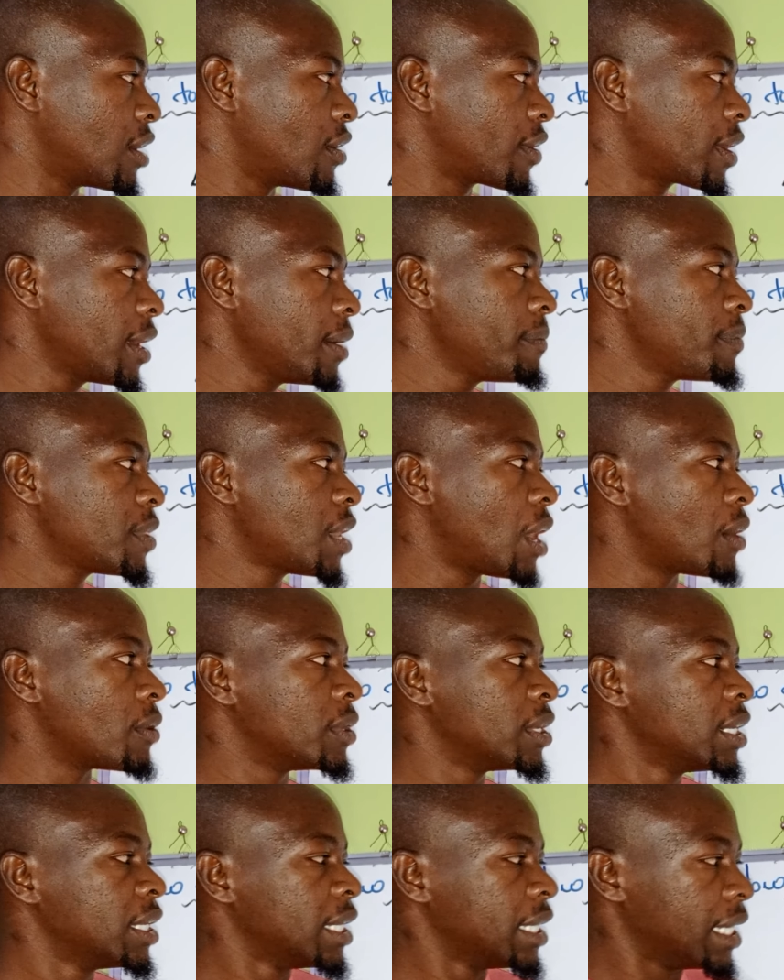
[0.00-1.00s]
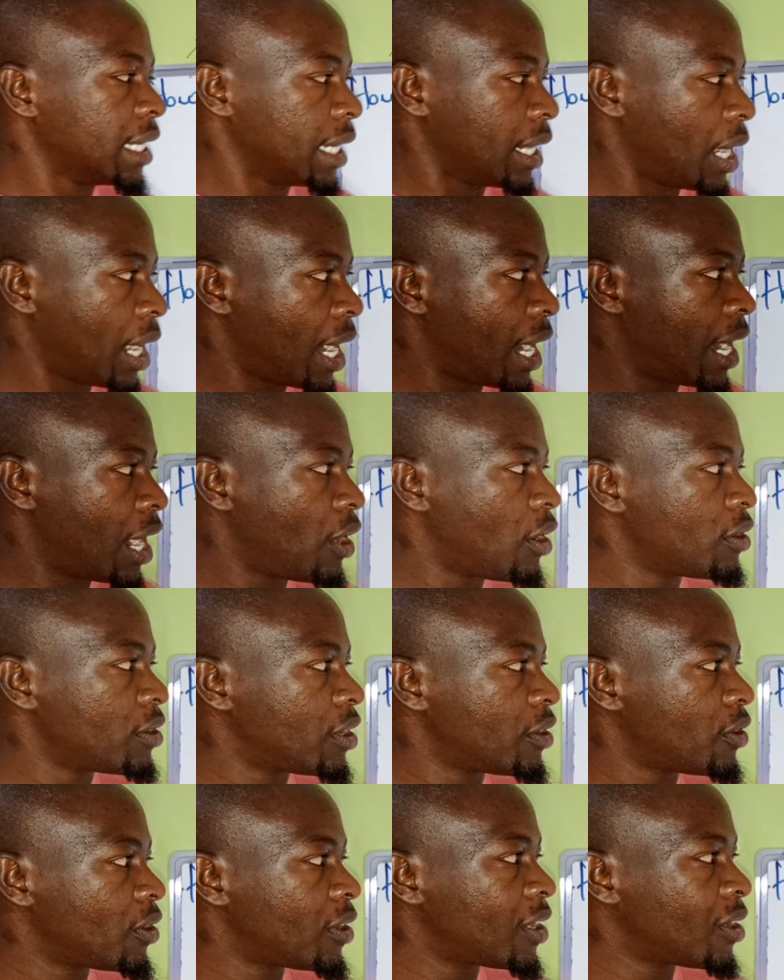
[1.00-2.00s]
Okay, now
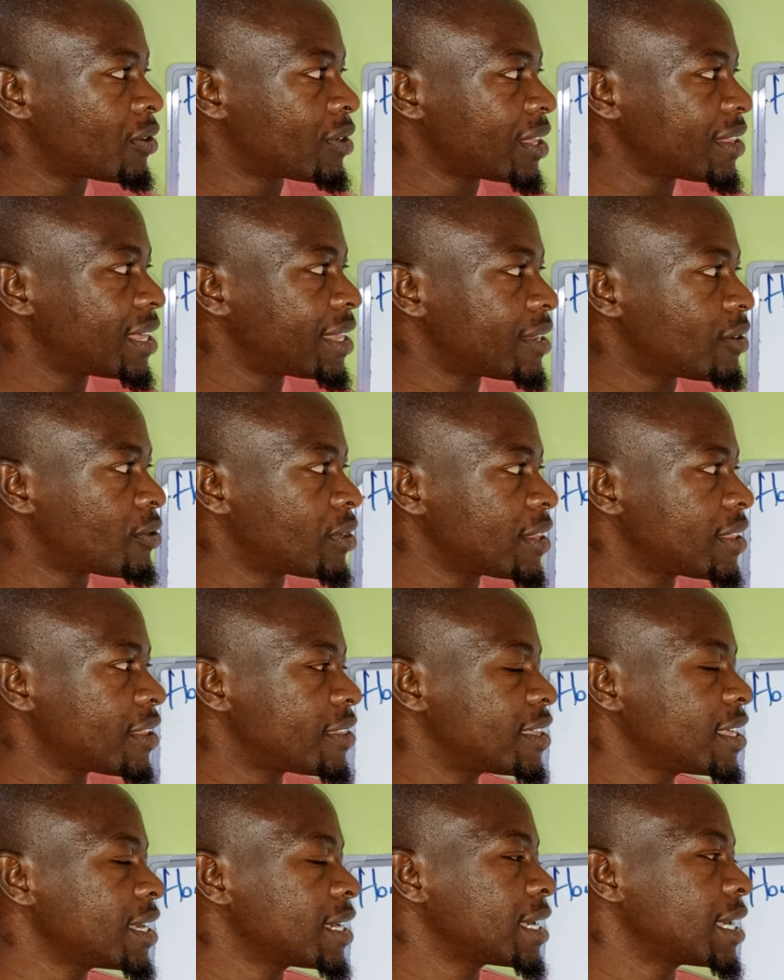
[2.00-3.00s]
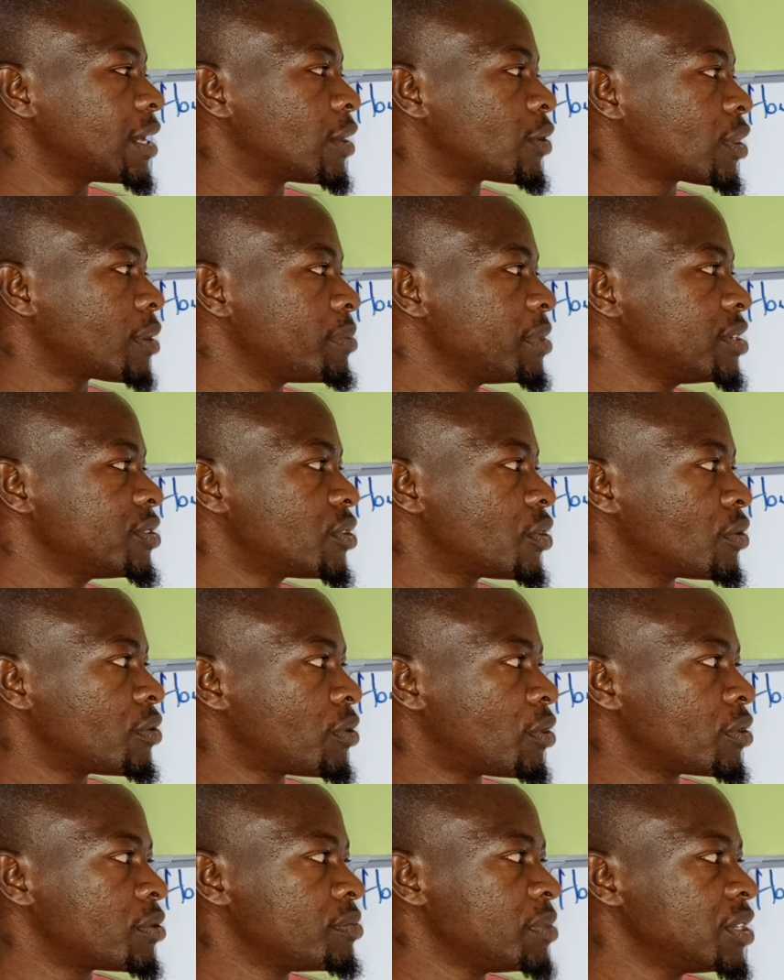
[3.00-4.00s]
another thing on a
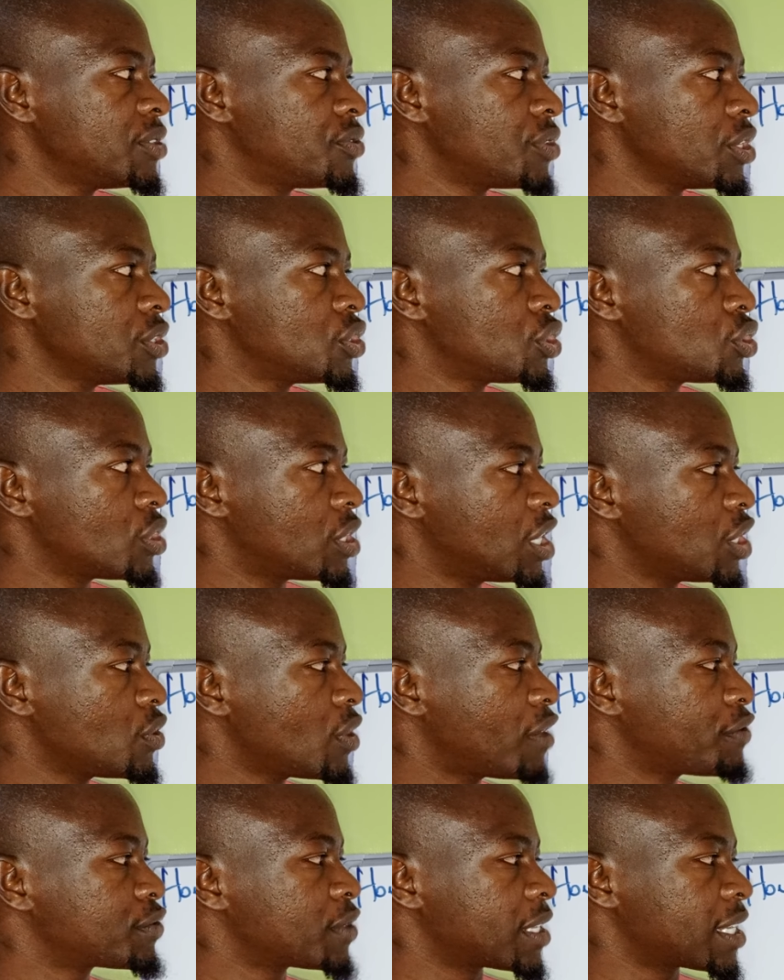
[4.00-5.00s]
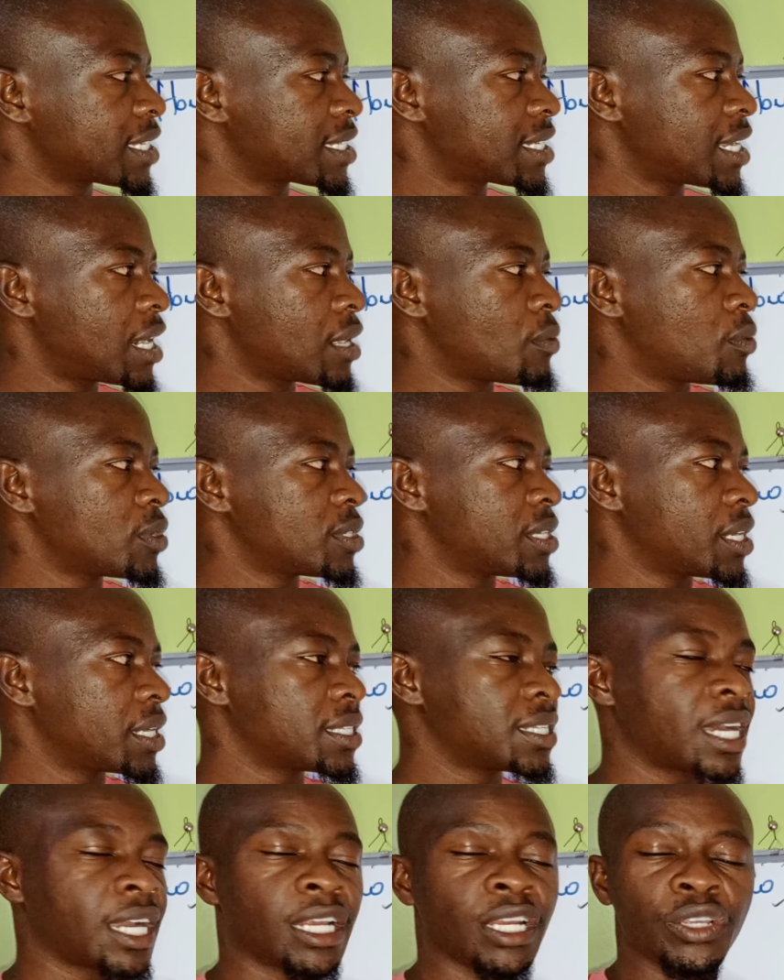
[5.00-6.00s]
mid-range, then you have to understand what
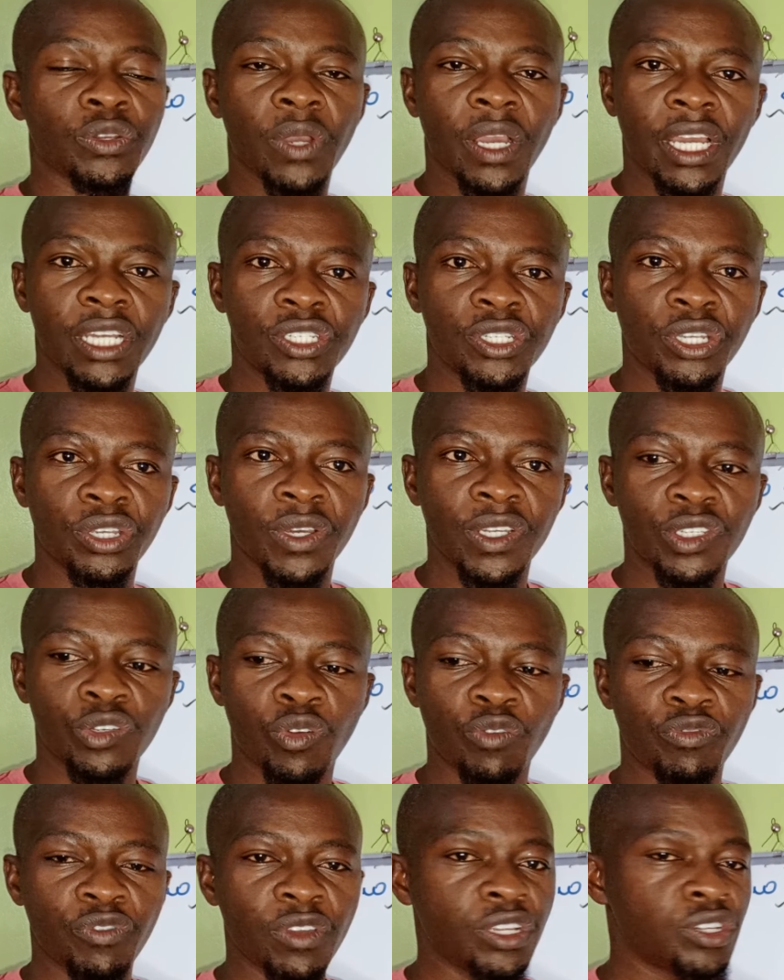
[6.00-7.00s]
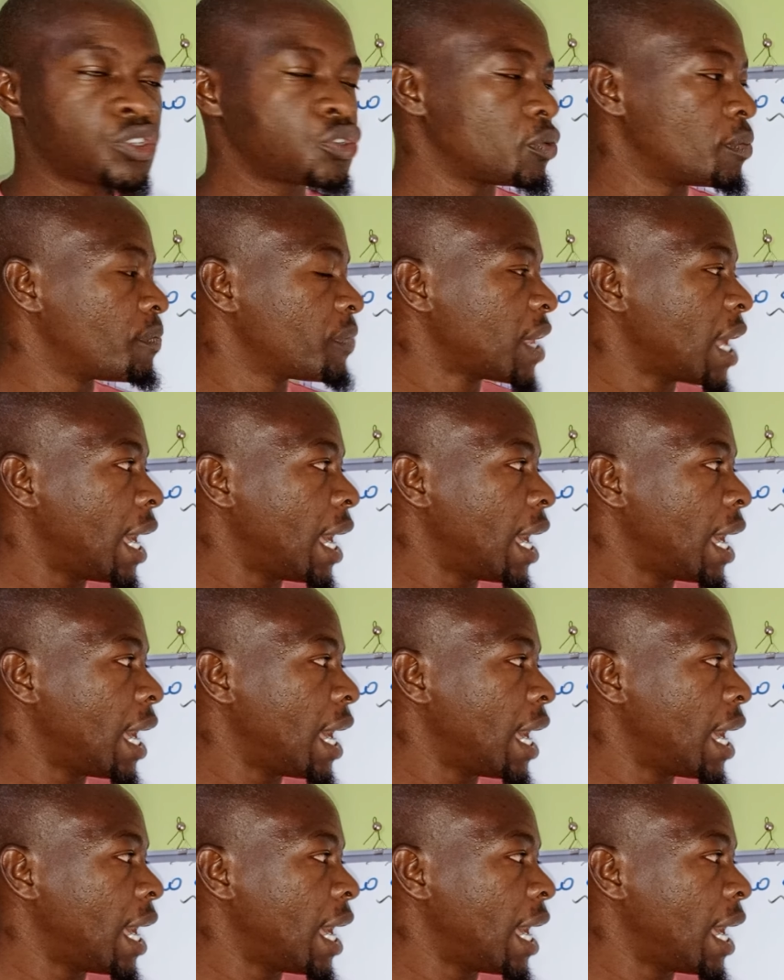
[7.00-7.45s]
exactly you're getting yourself into.